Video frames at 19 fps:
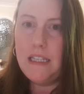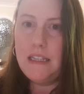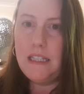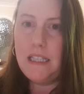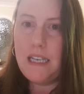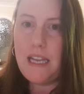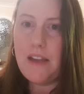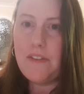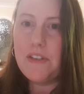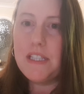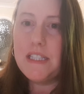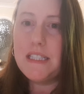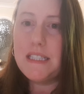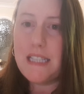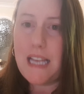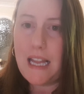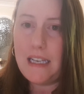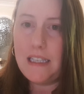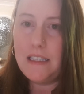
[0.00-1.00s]
than having
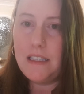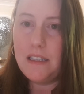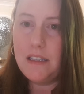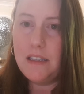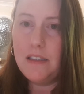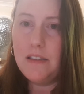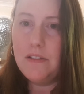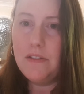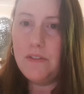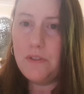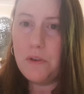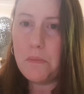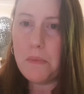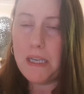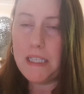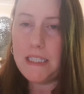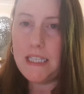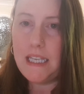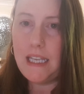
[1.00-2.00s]
salad for
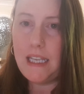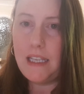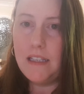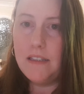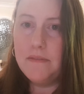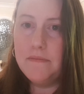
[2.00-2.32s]
my tea.